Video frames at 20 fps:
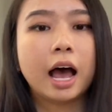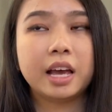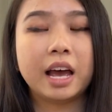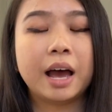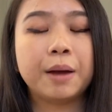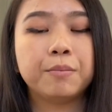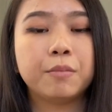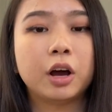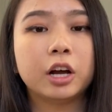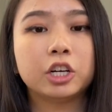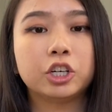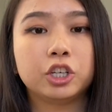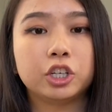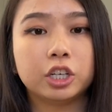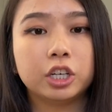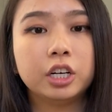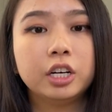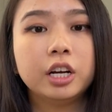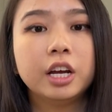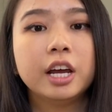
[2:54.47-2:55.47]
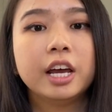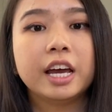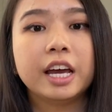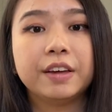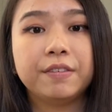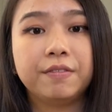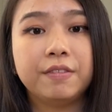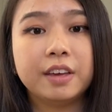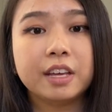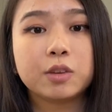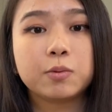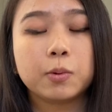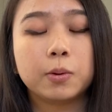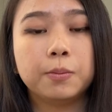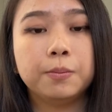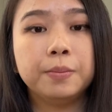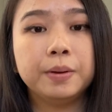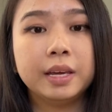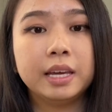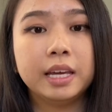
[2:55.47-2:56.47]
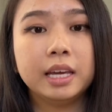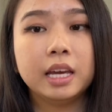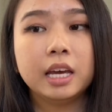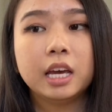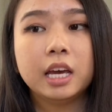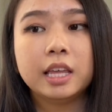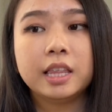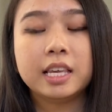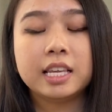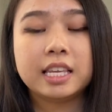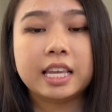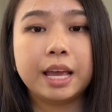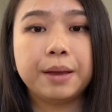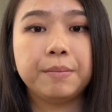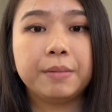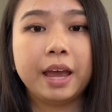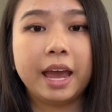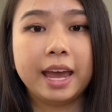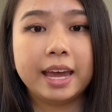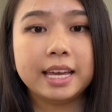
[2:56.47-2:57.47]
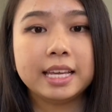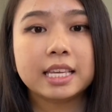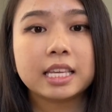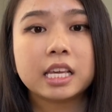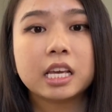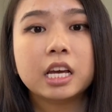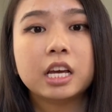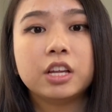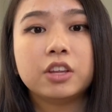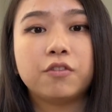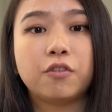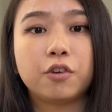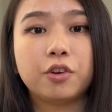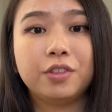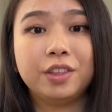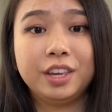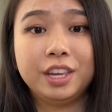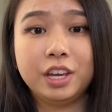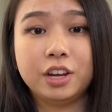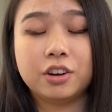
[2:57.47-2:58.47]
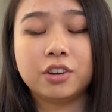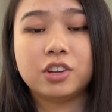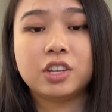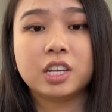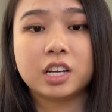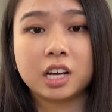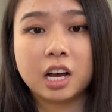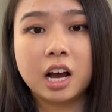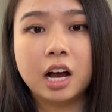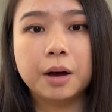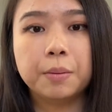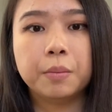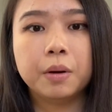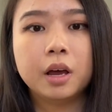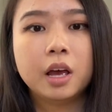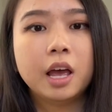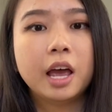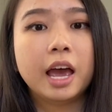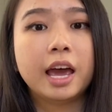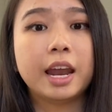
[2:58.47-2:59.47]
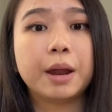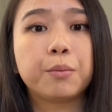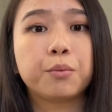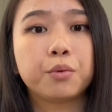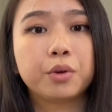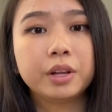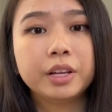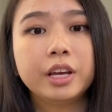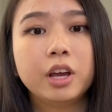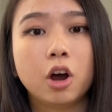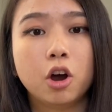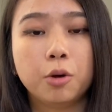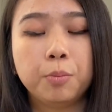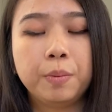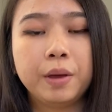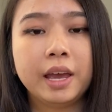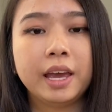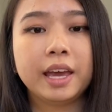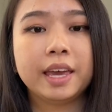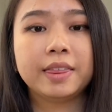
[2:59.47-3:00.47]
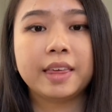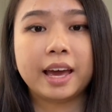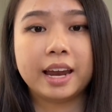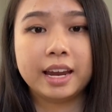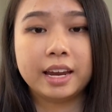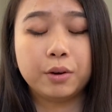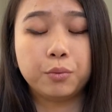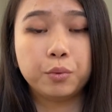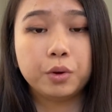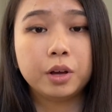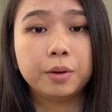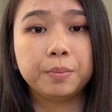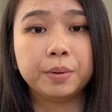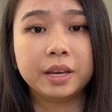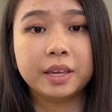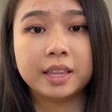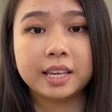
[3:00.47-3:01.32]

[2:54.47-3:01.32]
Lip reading: I'm not sure if this will be the same case for the years to come. And I'm really hoping that it will be